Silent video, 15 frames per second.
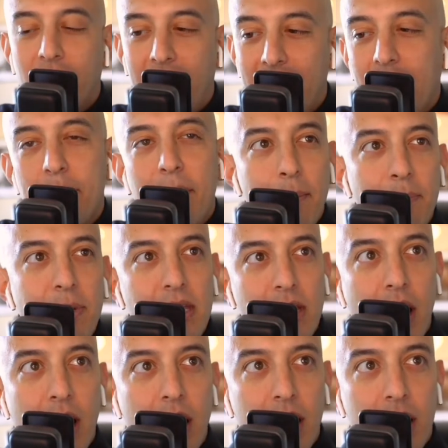And that might be
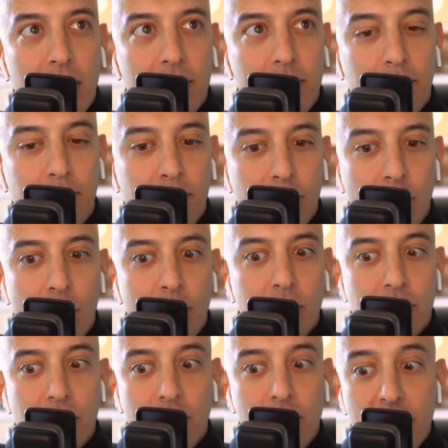a normal
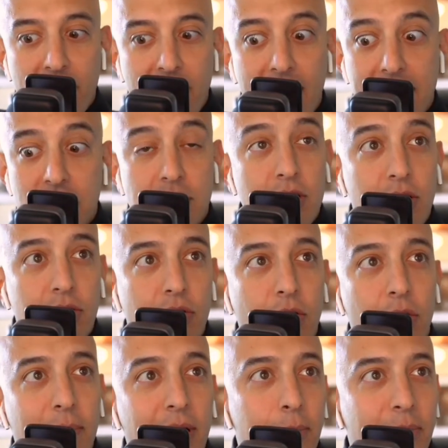term that I just don't know
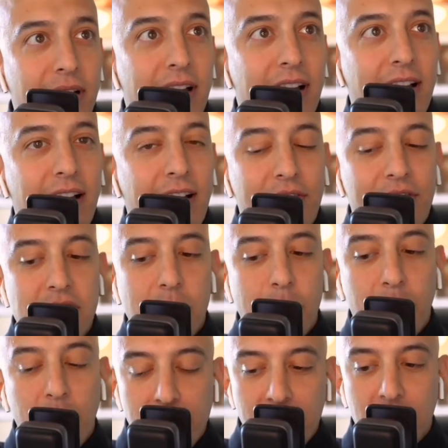about, but I it's a
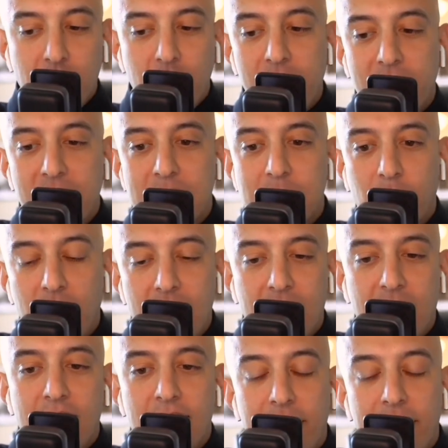perfect way of explaining,